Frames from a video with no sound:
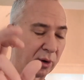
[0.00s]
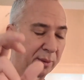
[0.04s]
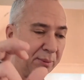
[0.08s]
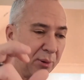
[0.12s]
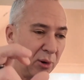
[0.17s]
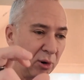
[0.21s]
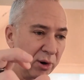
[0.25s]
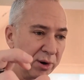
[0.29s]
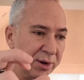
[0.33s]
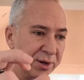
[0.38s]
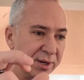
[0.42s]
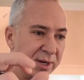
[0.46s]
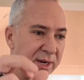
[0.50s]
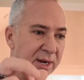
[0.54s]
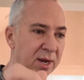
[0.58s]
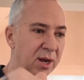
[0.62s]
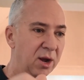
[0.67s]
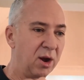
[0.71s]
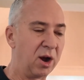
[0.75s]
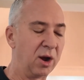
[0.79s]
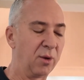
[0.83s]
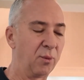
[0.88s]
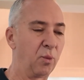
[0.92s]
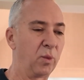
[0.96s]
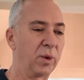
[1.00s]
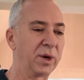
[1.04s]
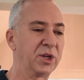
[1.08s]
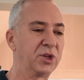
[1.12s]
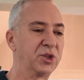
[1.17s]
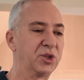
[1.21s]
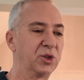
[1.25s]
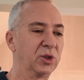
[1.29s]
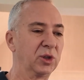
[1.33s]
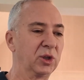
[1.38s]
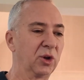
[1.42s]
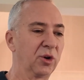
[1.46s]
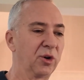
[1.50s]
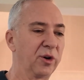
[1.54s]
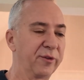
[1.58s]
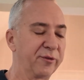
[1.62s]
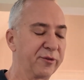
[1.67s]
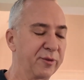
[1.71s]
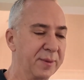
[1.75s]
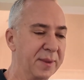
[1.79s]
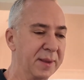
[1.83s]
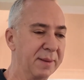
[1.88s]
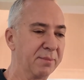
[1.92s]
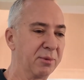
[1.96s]
report on what did you learn
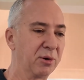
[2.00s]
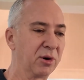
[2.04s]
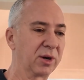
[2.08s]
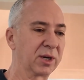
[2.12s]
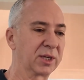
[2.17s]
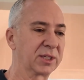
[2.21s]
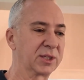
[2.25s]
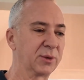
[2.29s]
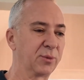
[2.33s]
from the books